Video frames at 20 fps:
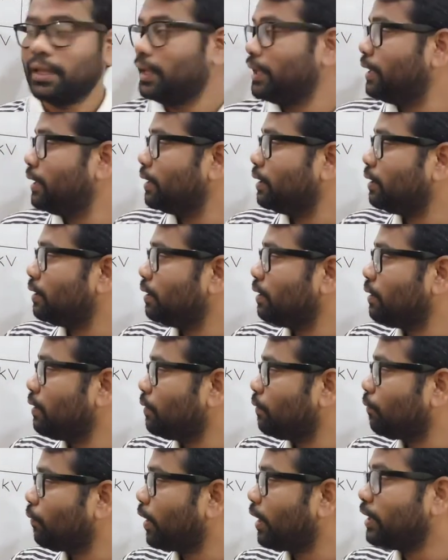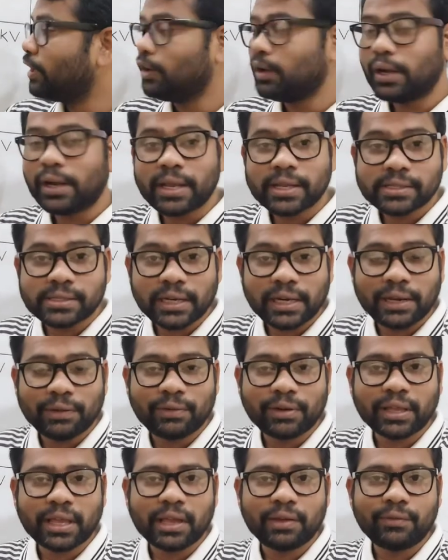Here, why not less than
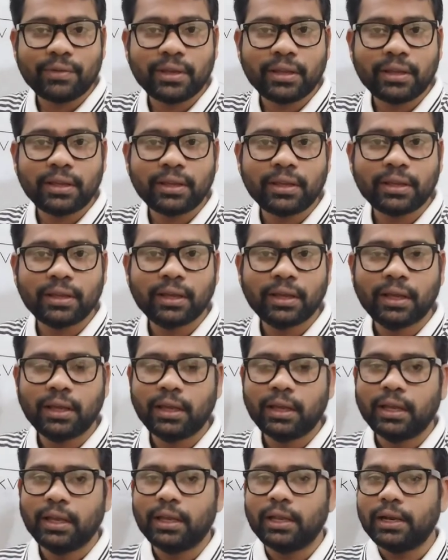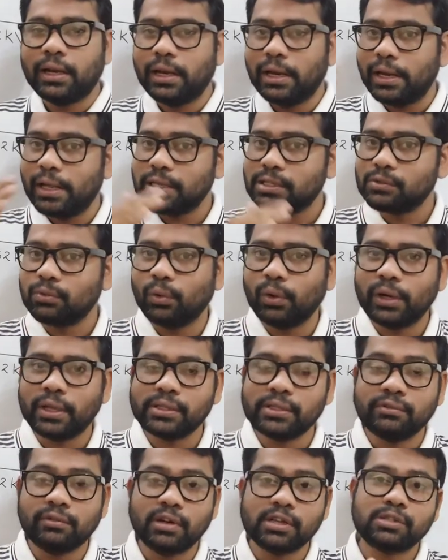11 kV? Less
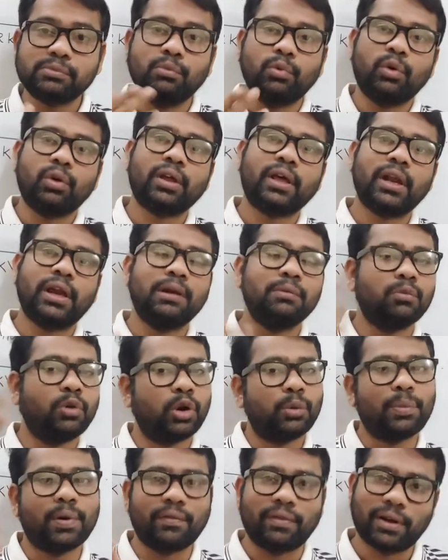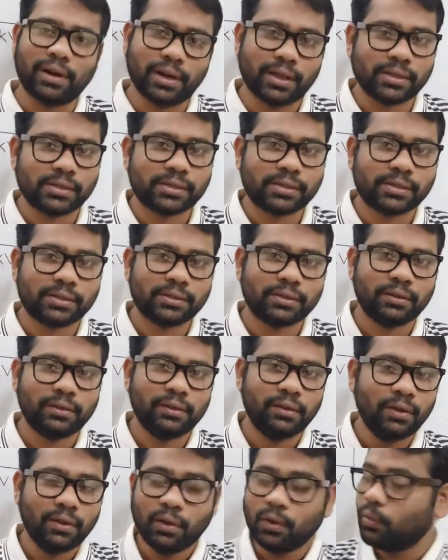voltage involves more current, more power loss.
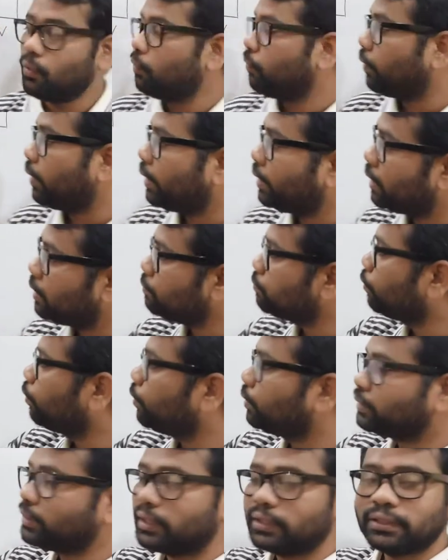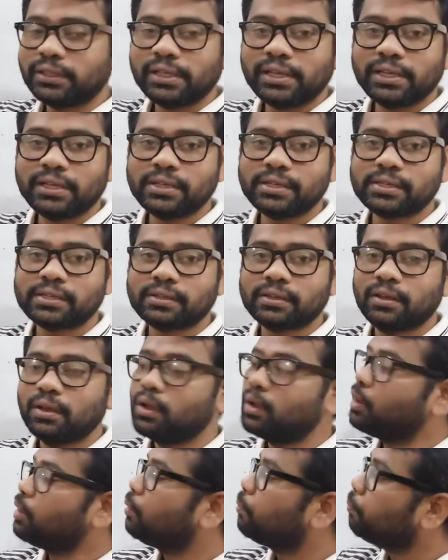Why not more than this?
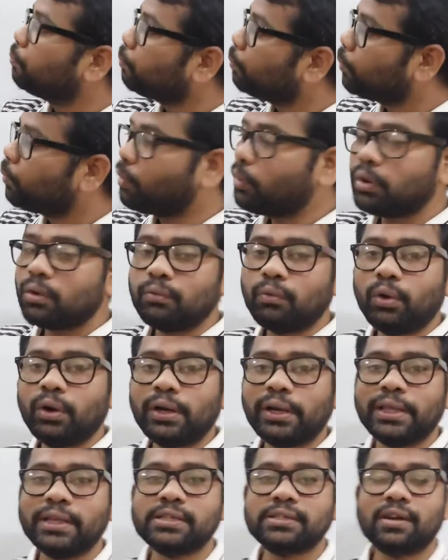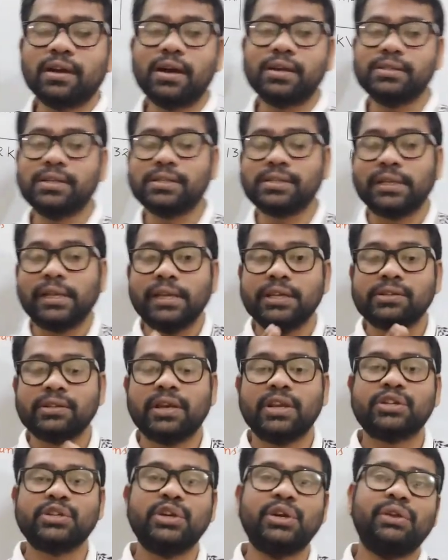More voltage causes
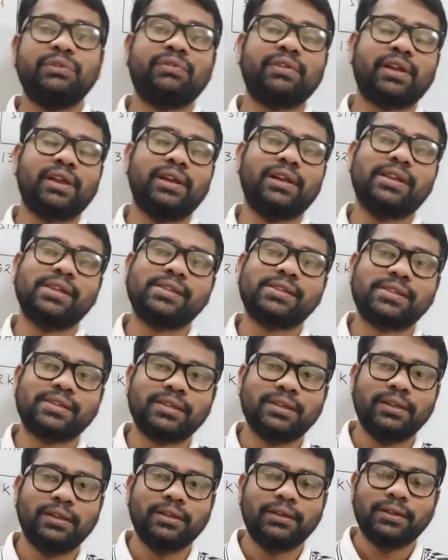insulation difficulties.